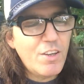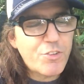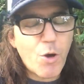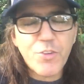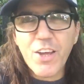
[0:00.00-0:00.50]

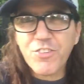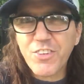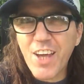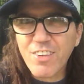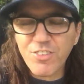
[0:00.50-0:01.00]
So Odessa,
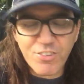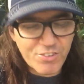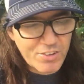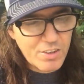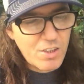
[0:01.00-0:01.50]

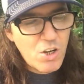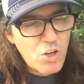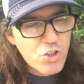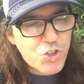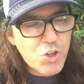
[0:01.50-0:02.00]
Texas.
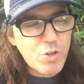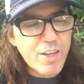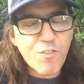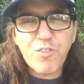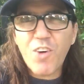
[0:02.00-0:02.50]

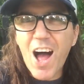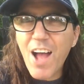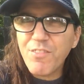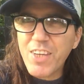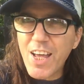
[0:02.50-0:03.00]
Shooting.
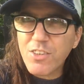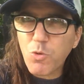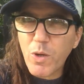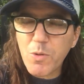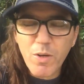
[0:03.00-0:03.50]
5 dead,
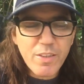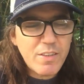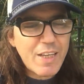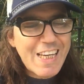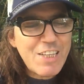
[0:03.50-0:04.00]

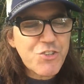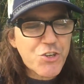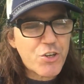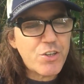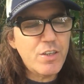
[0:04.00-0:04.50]
21
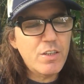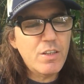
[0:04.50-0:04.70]
injured.